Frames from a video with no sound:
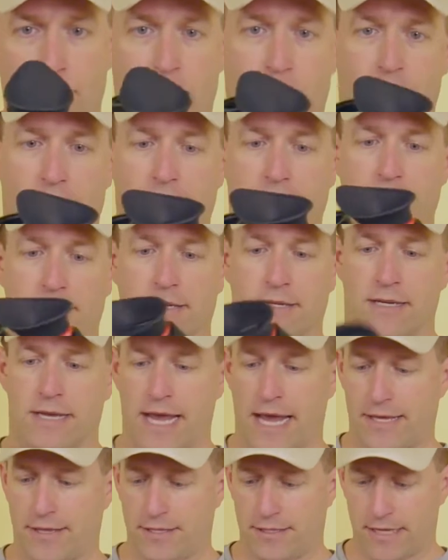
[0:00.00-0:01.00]
but
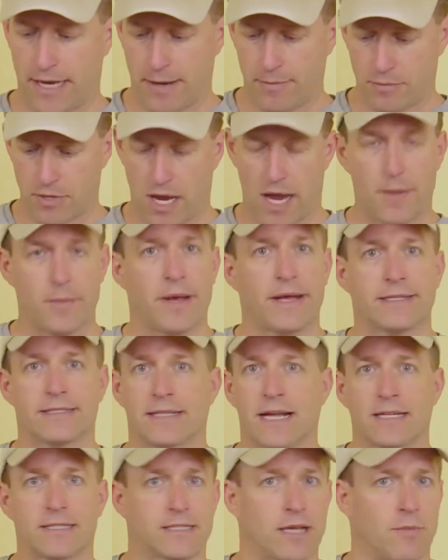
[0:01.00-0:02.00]
at the same time, it's
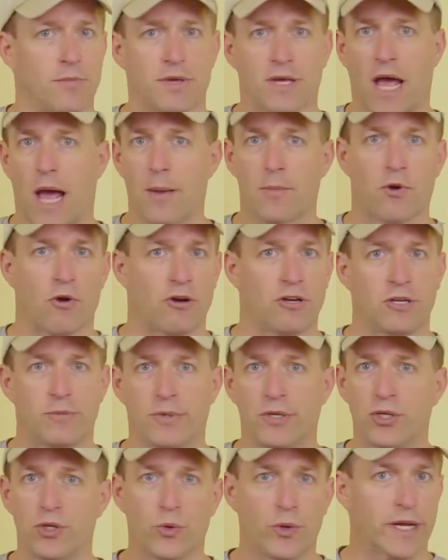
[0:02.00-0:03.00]
not something I'm going to
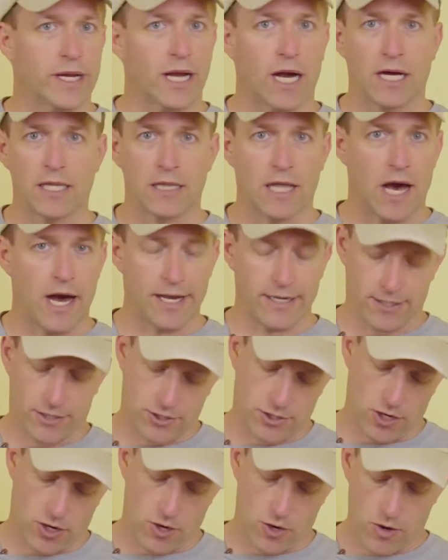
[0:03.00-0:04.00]
be doing a lot,
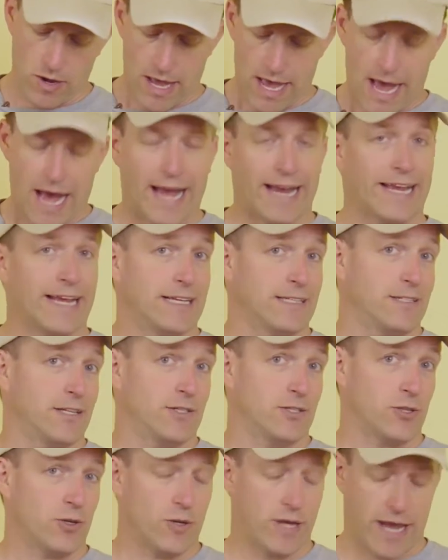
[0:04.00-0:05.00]
so I guess
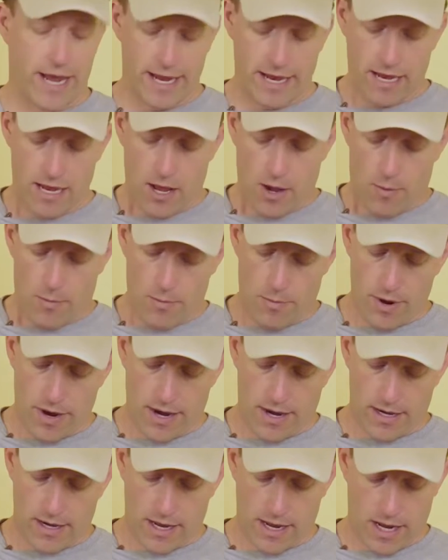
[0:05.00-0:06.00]
that's okay.
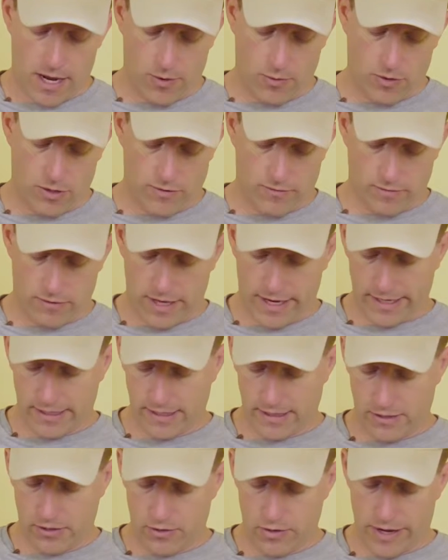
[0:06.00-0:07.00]
But I would have
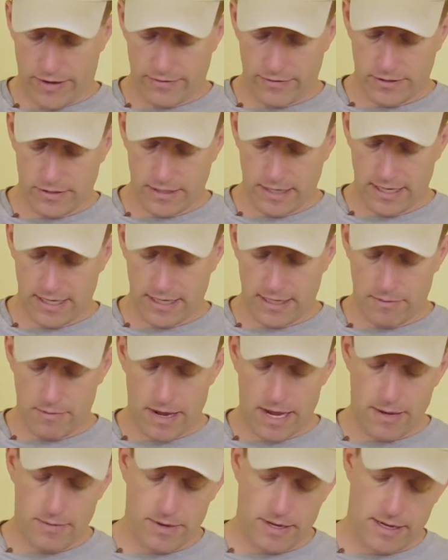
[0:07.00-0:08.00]
liked to have seen
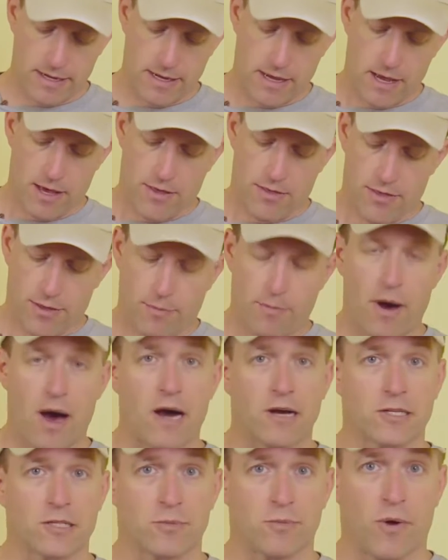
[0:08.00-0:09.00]
maybe the
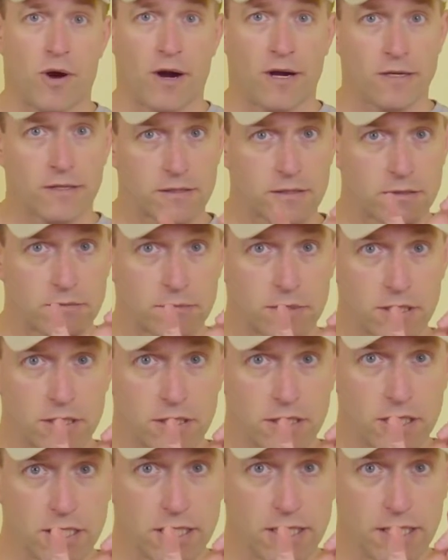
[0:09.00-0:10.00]
box part be a
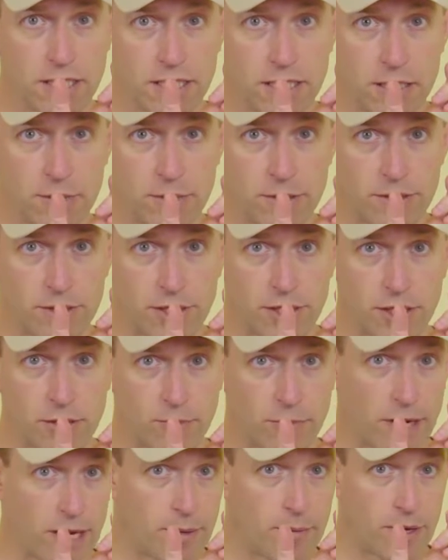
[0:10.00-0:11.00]
little bit thinner
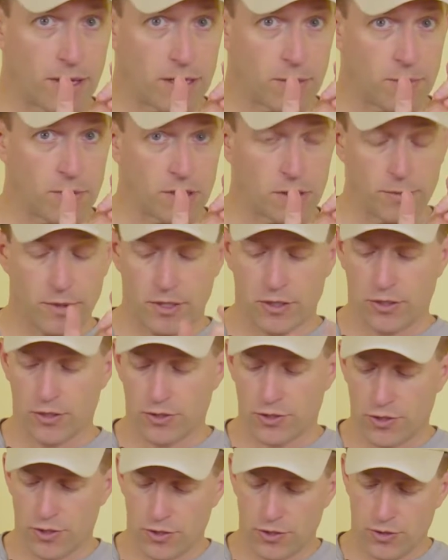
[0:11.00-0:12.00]
by about 1 millimeter
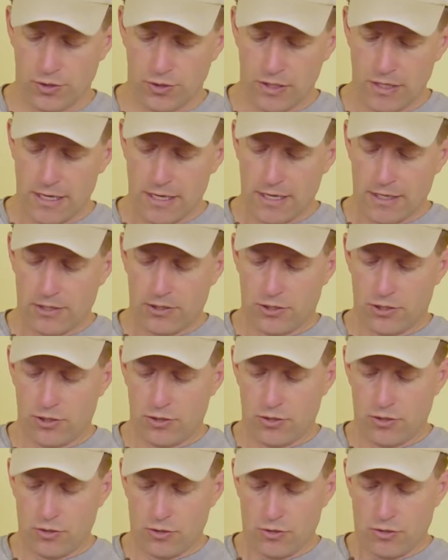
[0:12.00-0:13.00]
or 2,
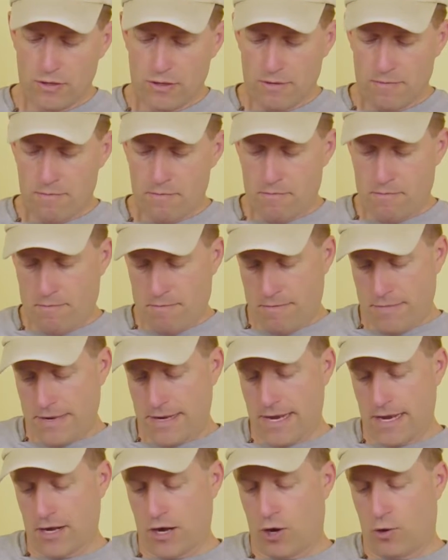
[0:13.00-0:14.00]
to
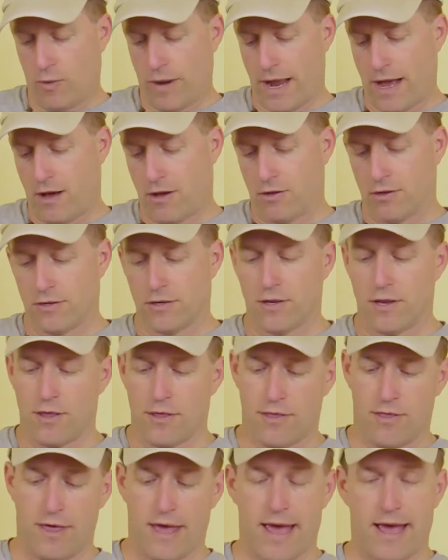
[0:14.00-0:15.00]
get around
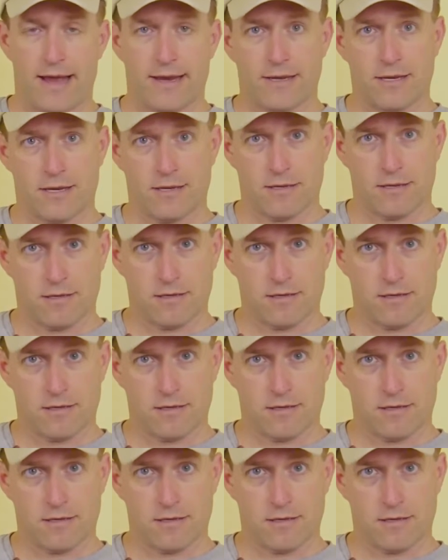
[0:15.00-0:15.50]
that